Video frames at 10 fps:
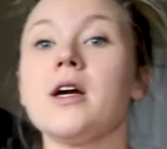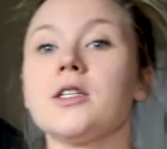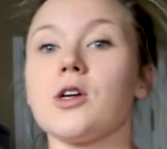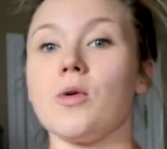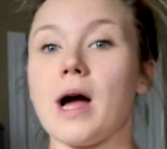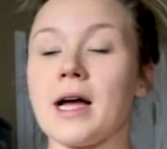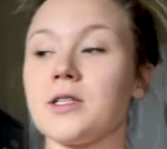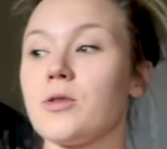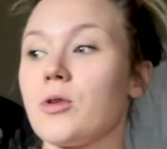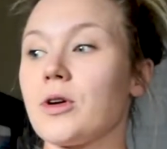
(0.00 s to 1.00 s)
So as
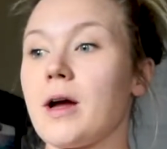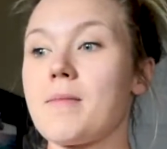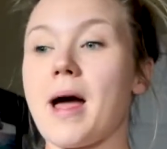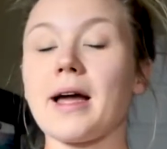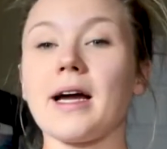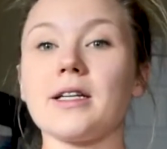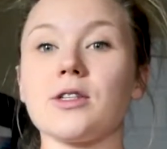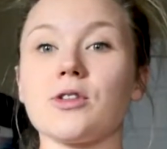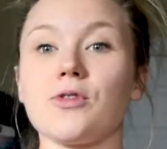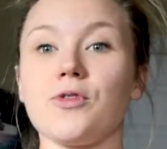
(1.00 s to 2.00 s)
you go to come back, guys,
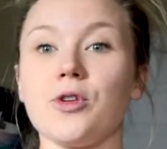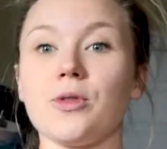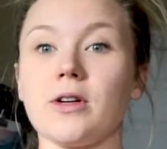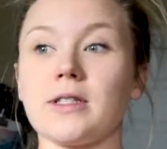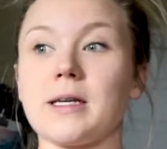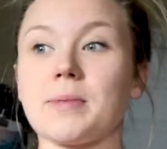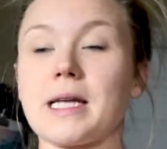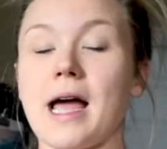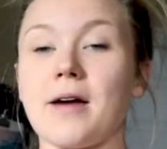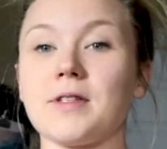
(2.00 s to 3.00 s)
there's a few little tips
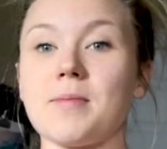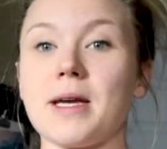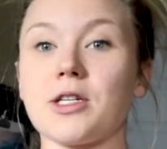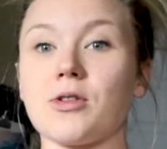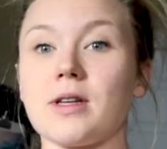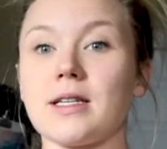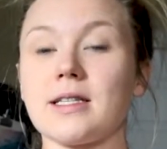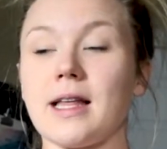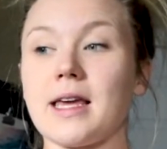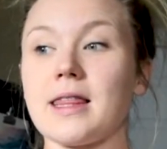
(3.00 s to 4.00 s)
I have to make sure that
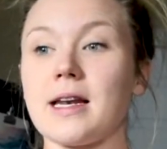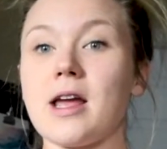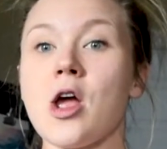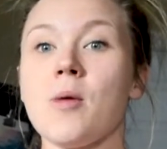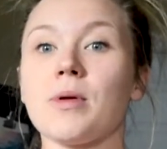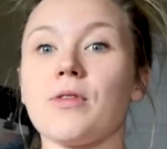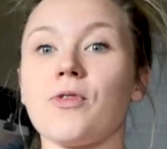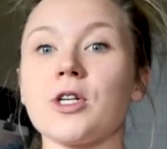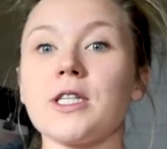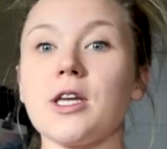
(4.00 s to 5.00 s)
it's lengthened. But the
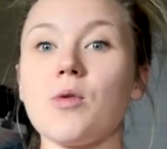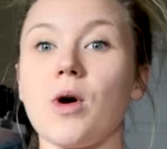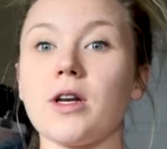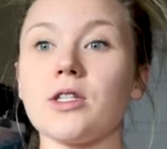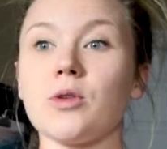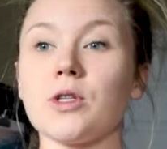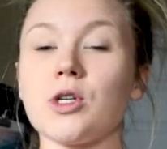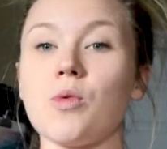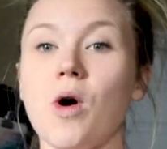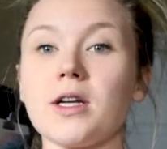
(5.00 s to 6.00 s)
first thing you want to do is
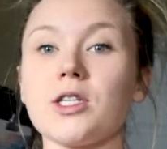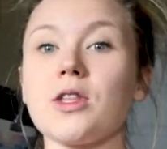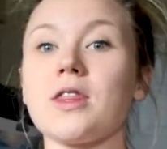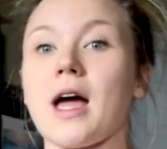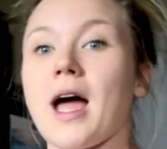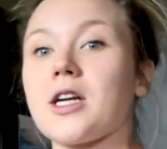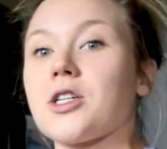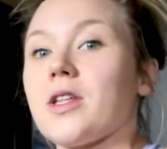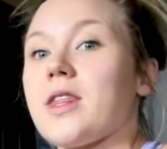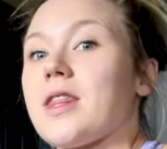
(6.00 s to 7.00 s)
you want to
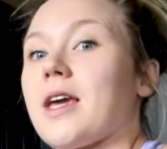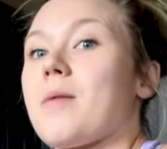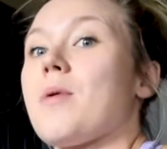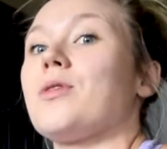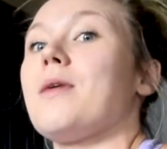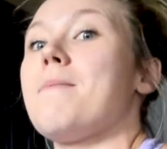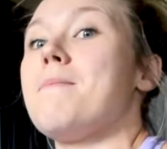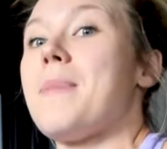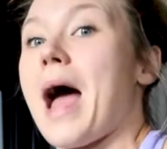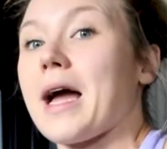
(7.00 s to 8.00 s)
actually think about the
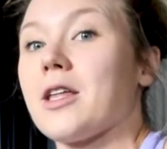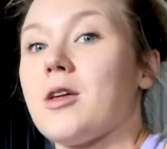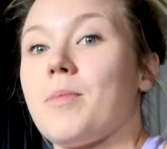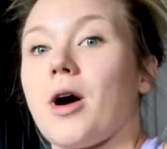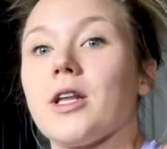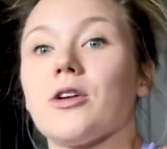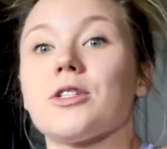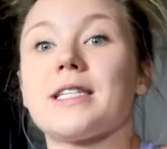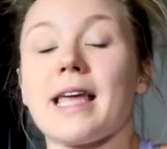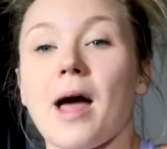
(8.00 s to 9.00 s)
back of the body. Your
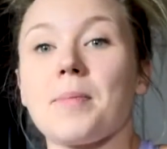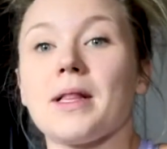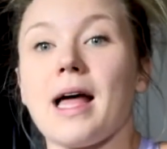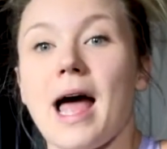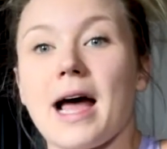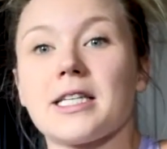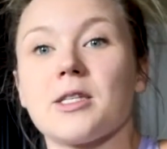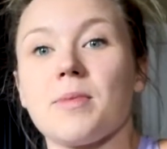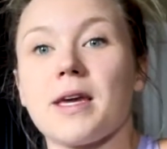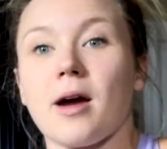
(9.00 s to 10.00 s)
scapula has
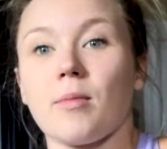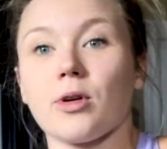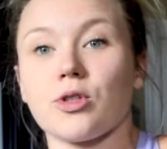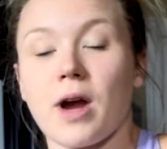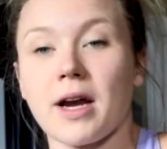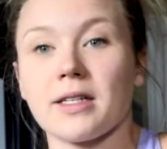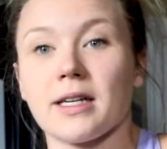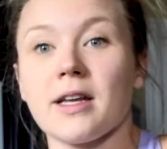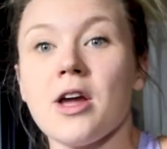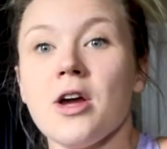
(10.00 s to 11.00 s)
to become
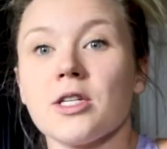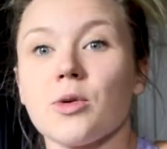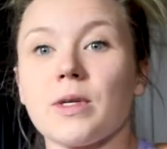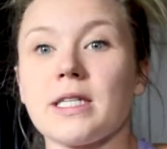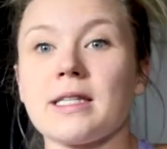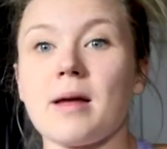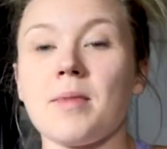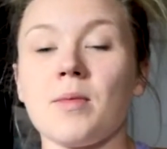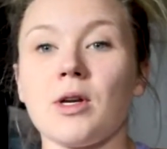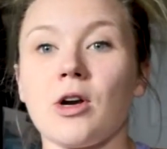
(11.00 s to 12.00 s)
retracted. So what does that
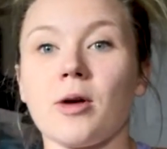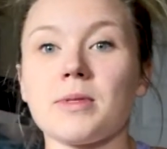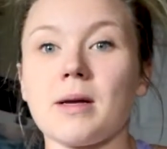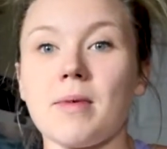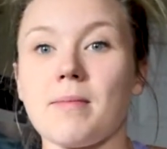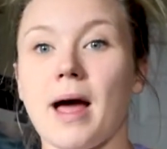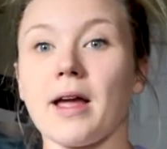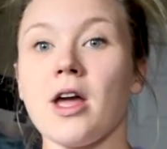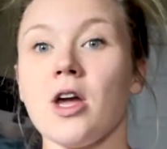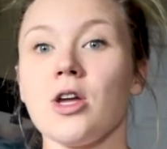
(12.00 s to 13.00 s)
mean when your arm's coming
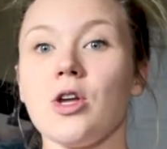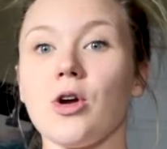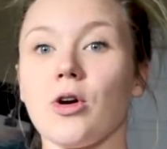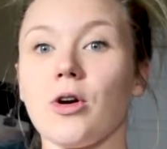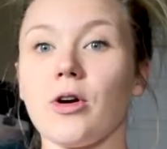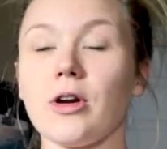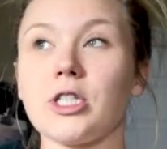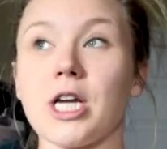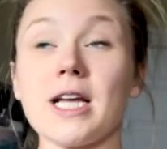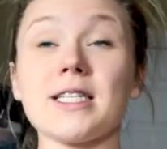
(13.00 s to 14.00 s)
back? Your
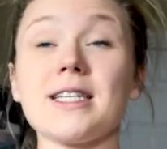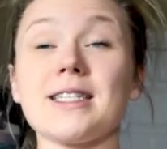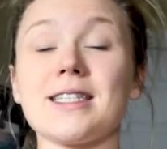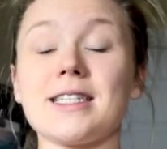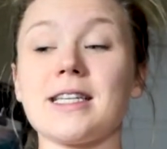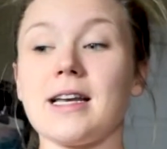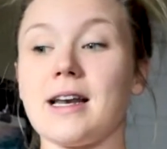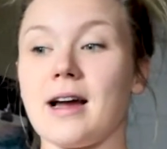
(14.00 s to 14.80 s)
chest needs to stay